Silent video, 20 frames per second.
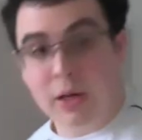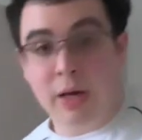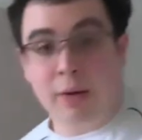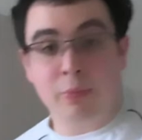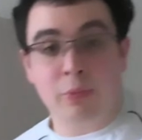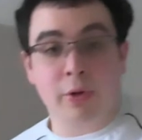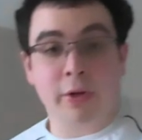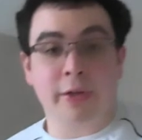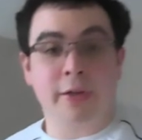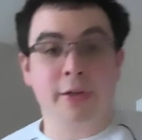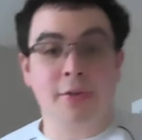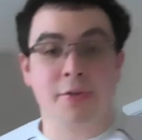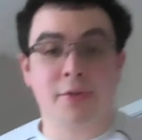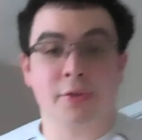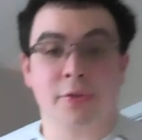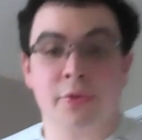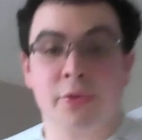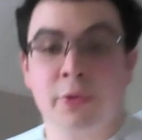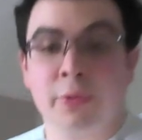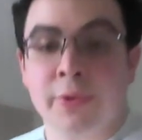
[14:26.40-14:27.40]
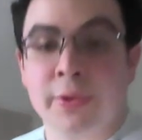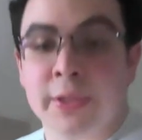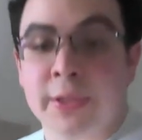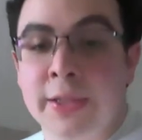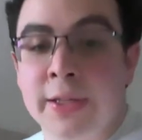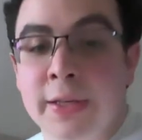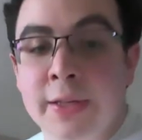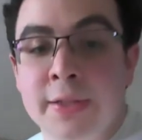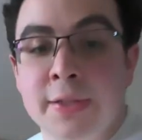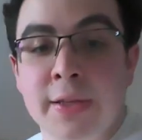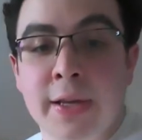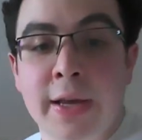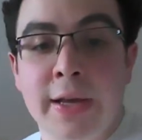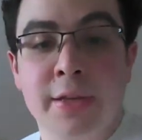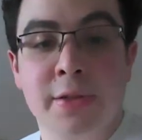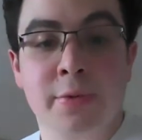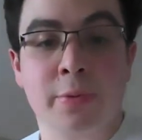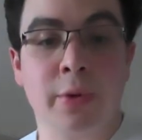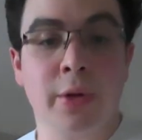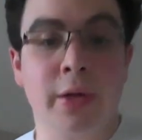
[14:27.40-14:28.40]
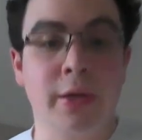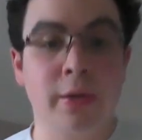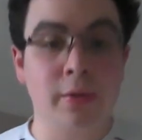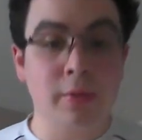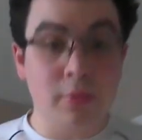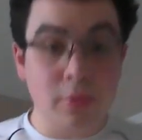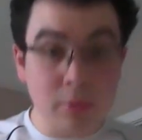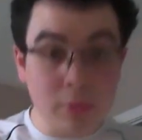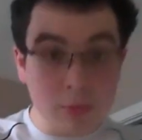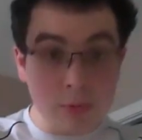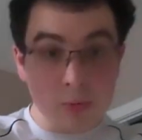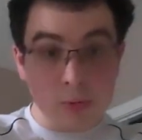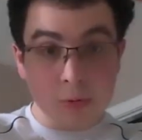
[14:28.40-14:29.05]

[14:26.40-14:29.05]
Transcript: What I also do with the kids as well,